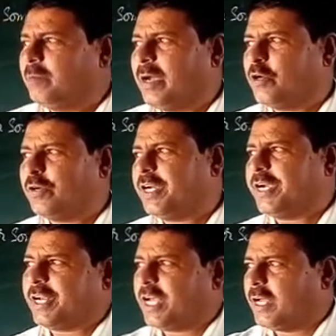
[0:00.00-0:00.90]

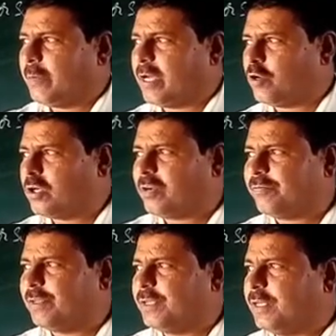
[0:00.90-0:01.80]

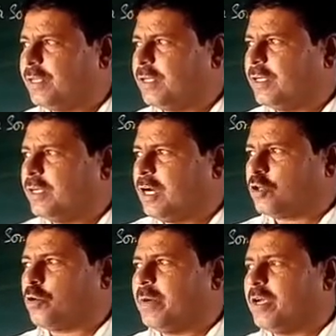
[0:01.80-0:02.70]
biography,
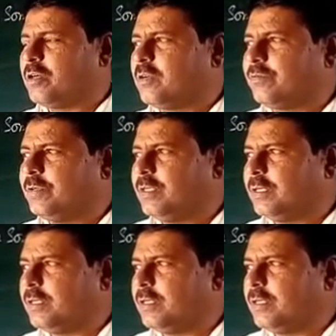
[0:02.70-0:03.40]
autobiography,